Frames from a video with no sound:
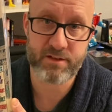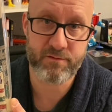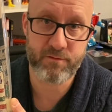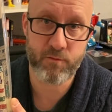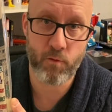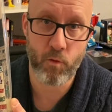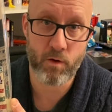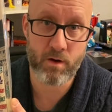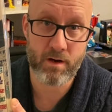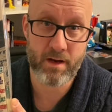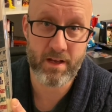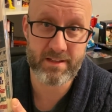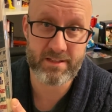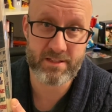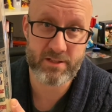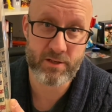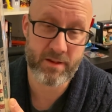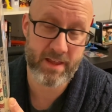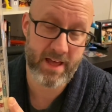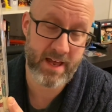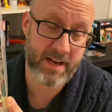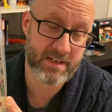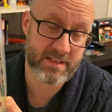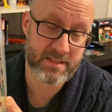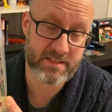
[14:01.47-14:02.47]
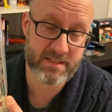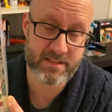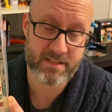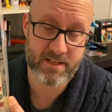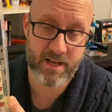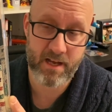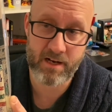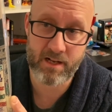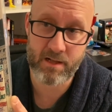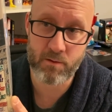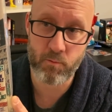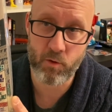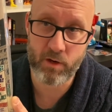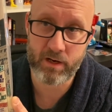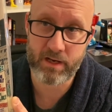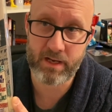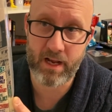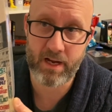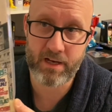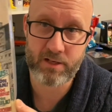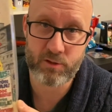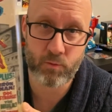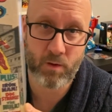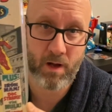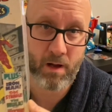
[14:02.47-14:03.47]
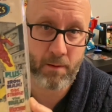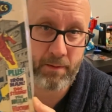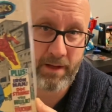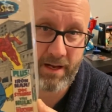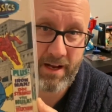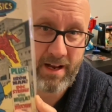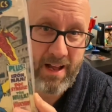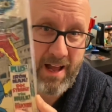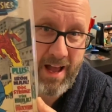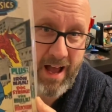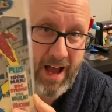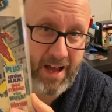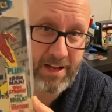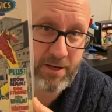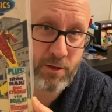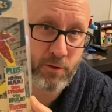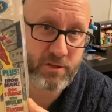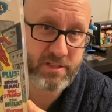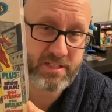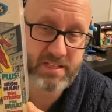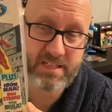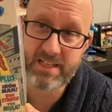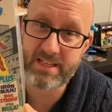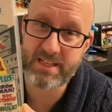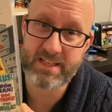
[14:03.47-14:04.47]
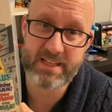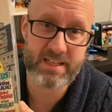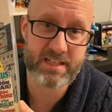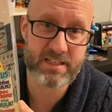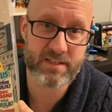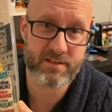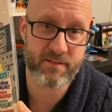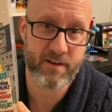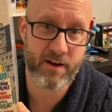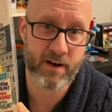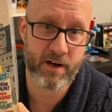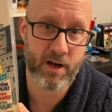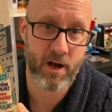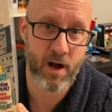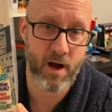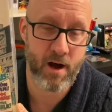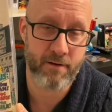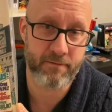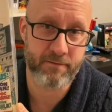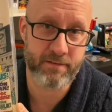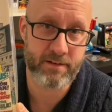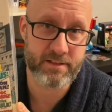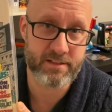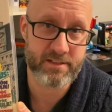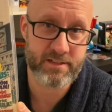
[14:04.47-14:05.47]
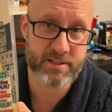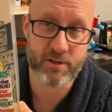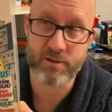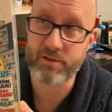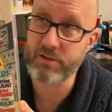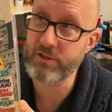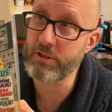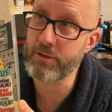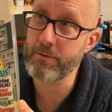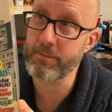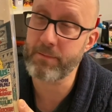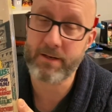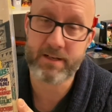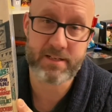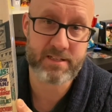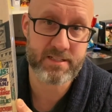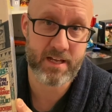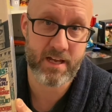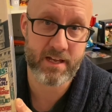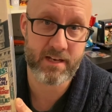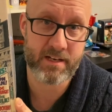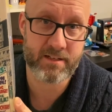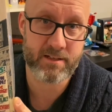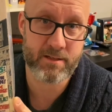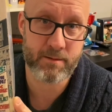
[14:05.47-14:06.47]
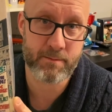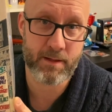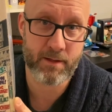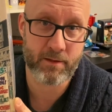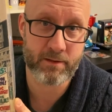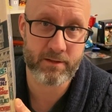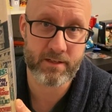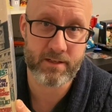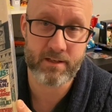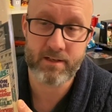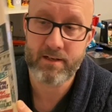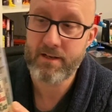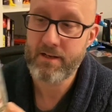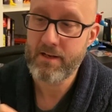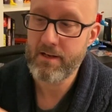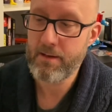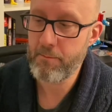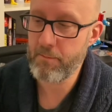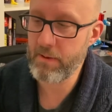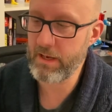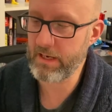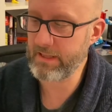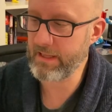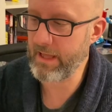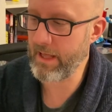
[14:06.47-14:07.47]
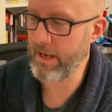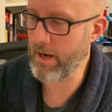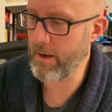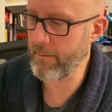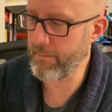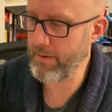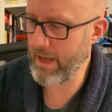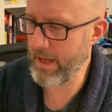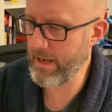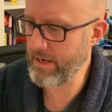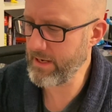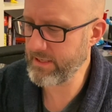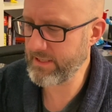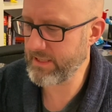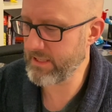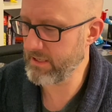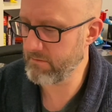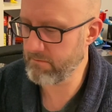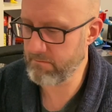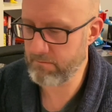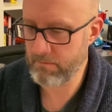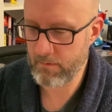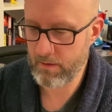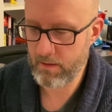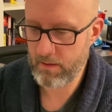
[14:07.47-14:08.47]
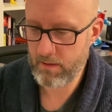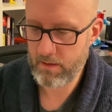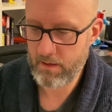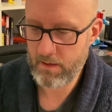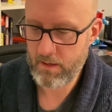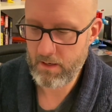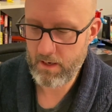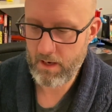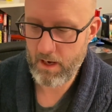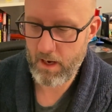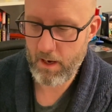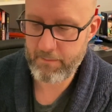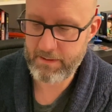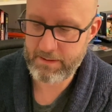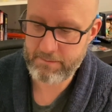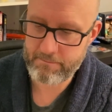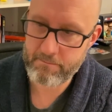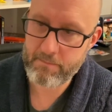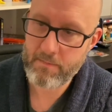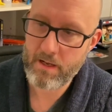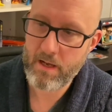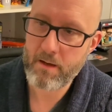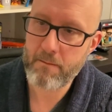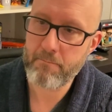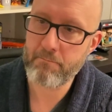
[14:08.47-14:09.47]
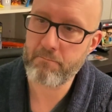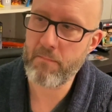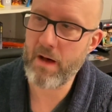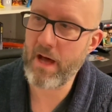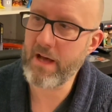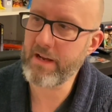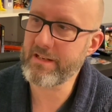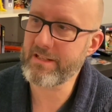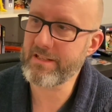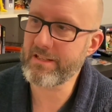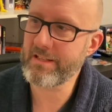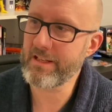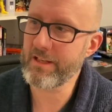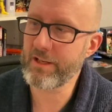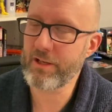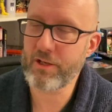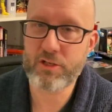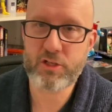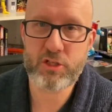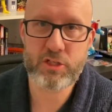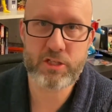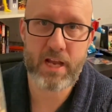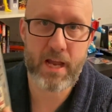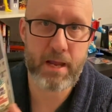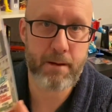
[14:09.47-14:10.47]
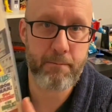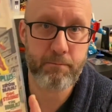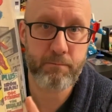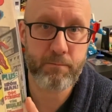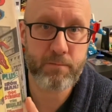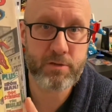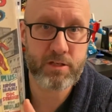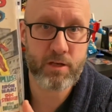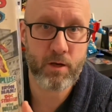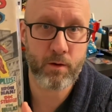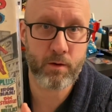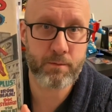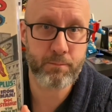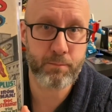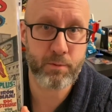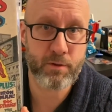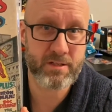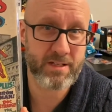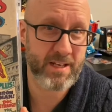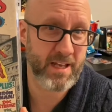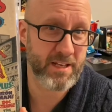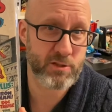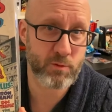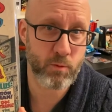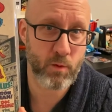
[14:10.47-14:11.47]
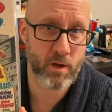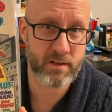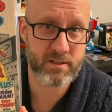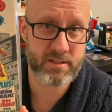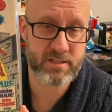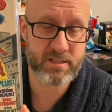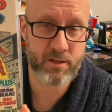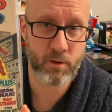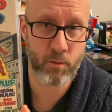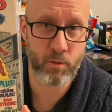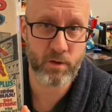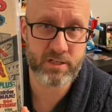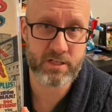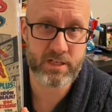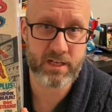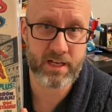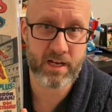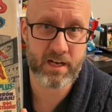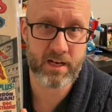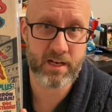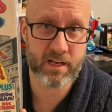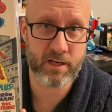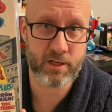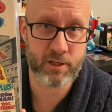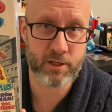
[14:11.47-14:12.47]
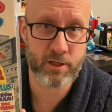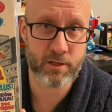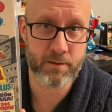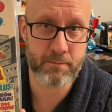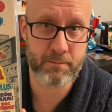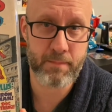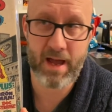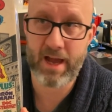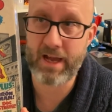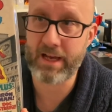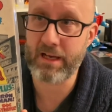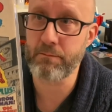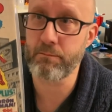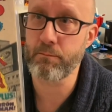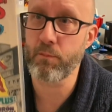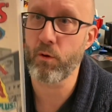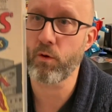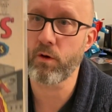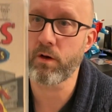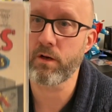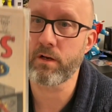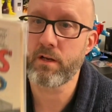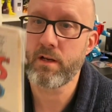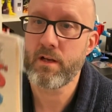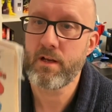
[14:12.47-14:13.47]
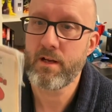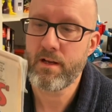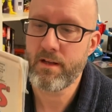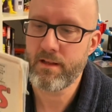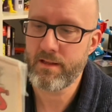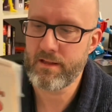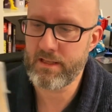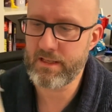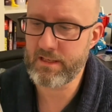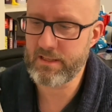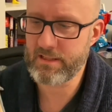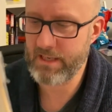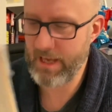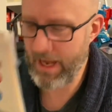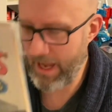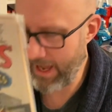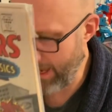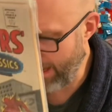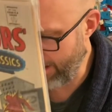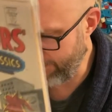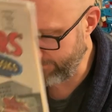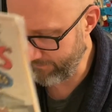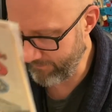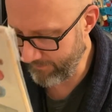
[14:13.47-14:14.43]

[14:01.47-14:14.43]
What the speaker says: Four. And so that is a title I'm working on as well. But I don't see these very often, so super excited to be able to pick that up. And it's in, modestly good shape. So it presents well still once you get it in a good bag and board. These, I have